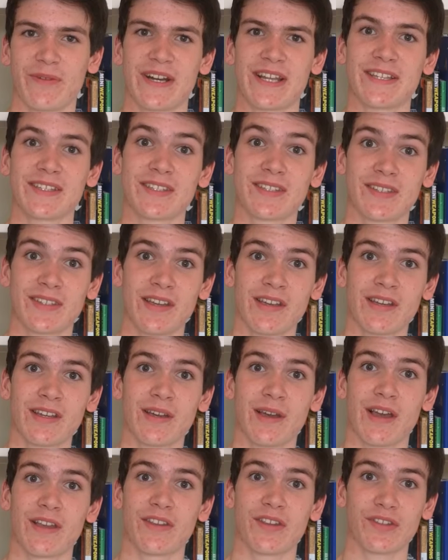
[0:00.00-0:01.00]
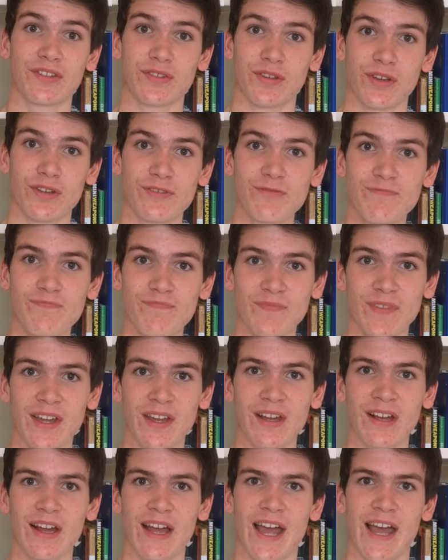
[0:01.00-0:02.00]
when he's the surgeon,
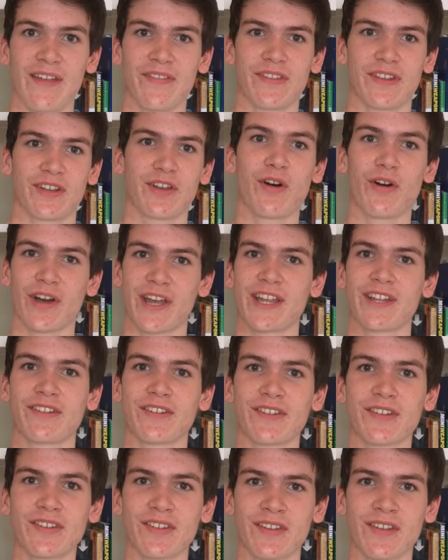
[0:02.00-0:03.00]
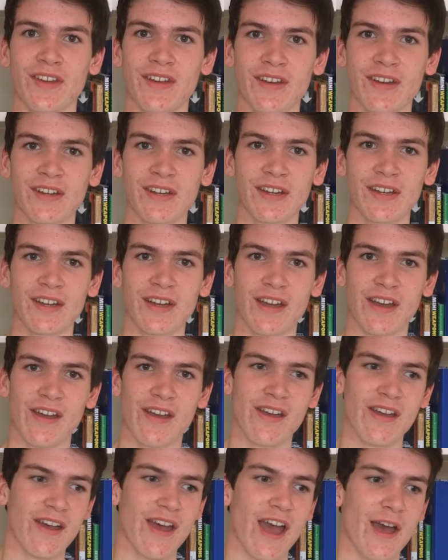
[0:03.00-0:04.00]
and the cockiness
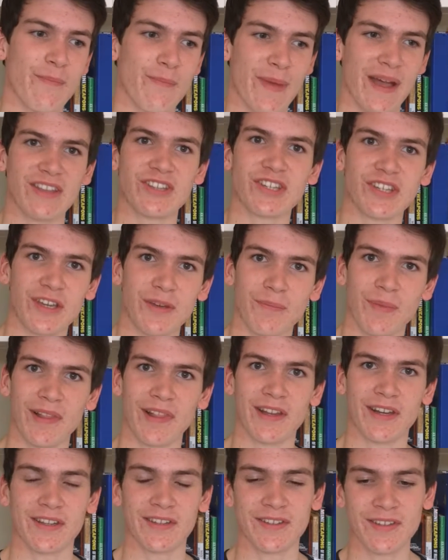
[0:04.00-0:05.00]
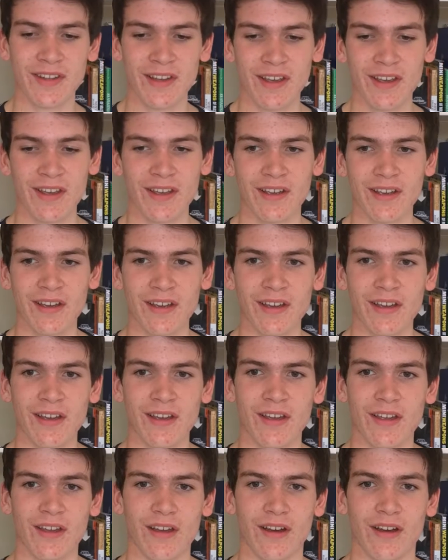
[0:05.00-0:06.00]
and magic abilities
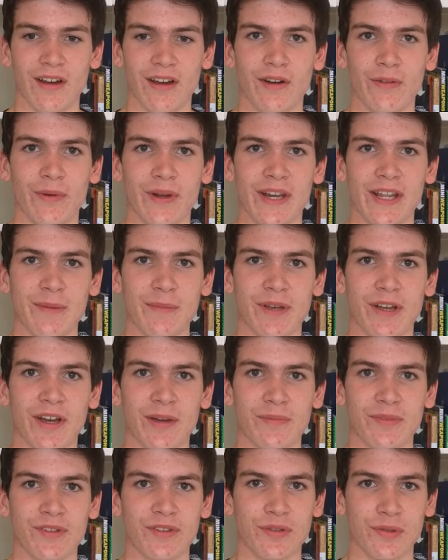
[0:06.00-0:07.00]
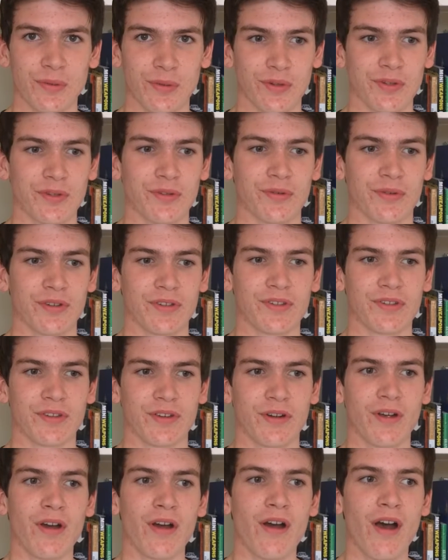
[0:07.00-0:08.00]
when he becomes a sorcerer.
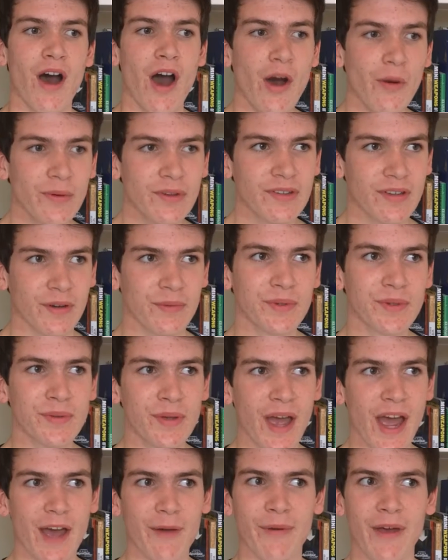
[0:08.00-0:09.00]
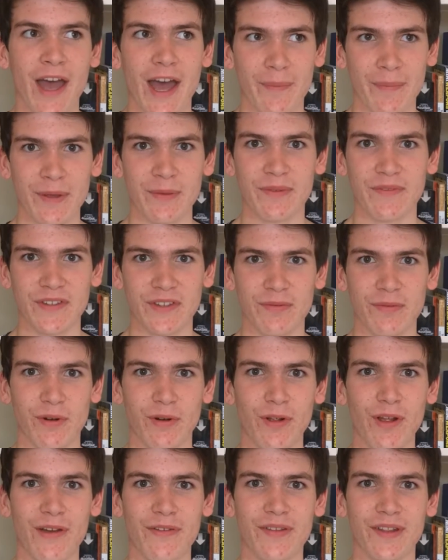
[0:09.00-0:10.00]
So I was happy with his
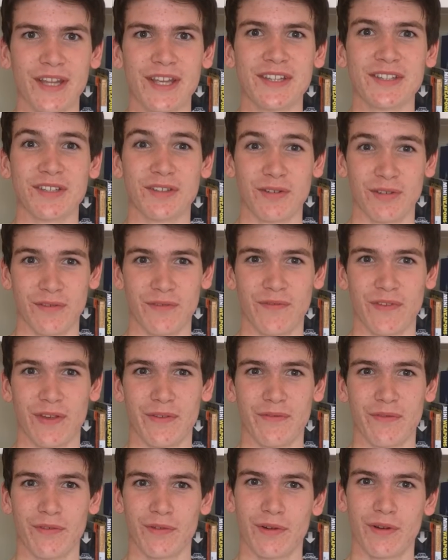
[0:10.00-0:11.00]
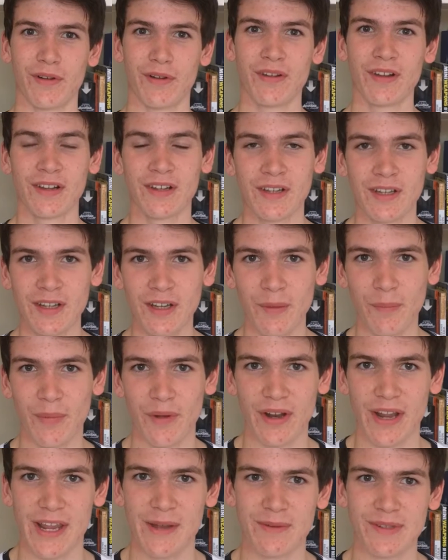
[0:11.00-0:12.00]
role. I think he's a good fit for it,
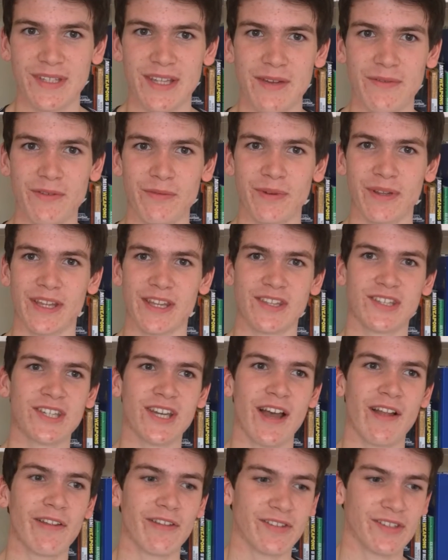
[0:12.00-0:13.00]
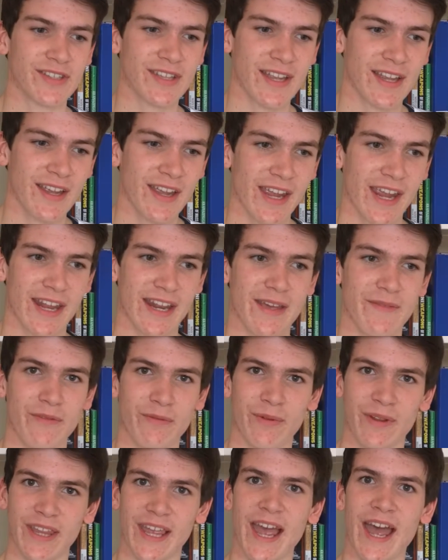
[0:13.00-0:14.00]
but he was never really challenged. He never
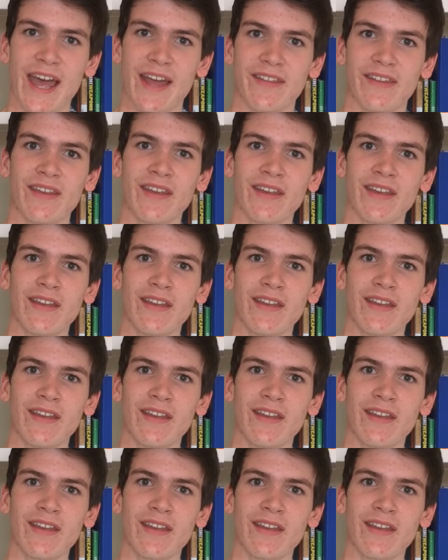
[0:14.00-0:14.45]
really had